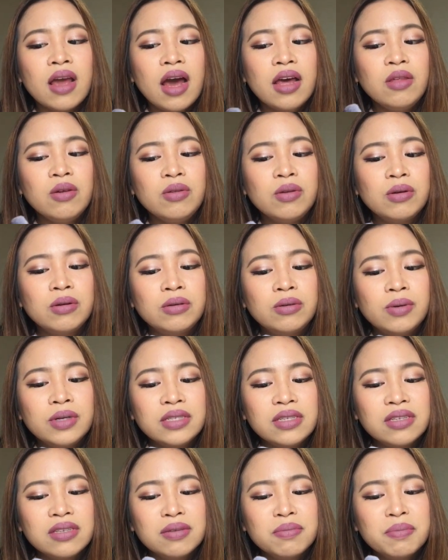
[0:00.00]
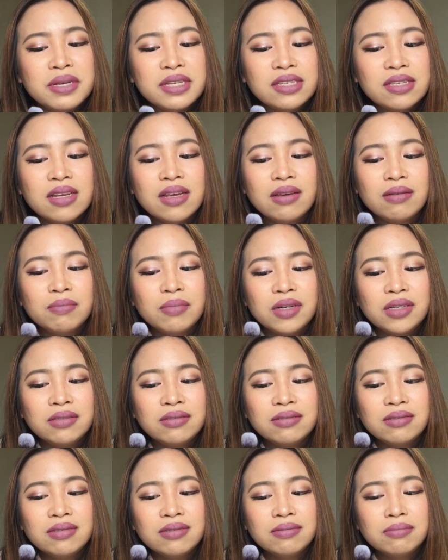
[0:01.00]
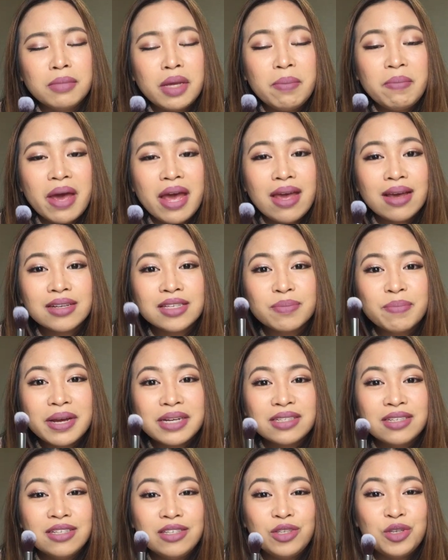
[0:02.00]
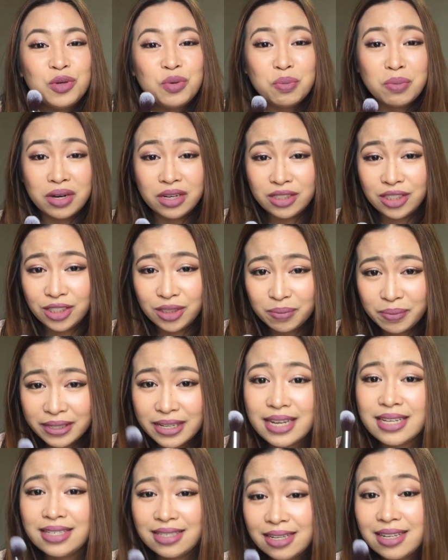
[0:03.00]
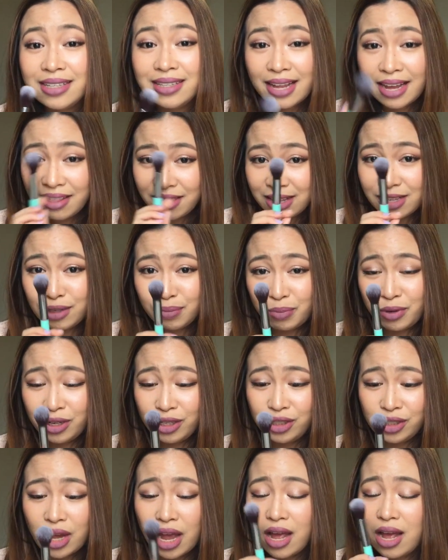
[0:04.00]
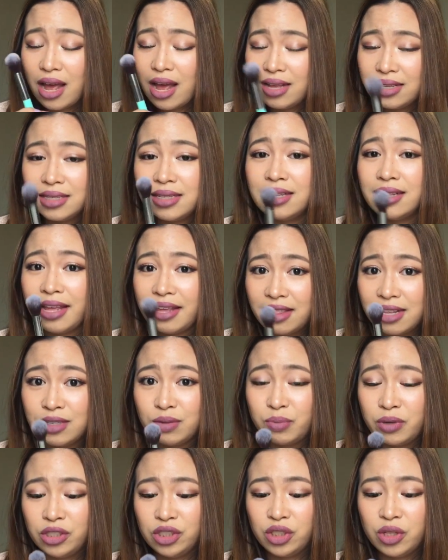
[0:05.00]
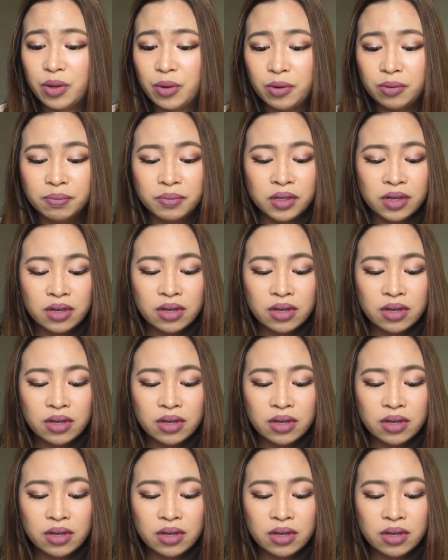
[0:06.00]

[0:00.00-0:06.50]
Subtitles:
I don't know what's missing, but maybe I expected too much, but I still like this brush. I still like this brush though.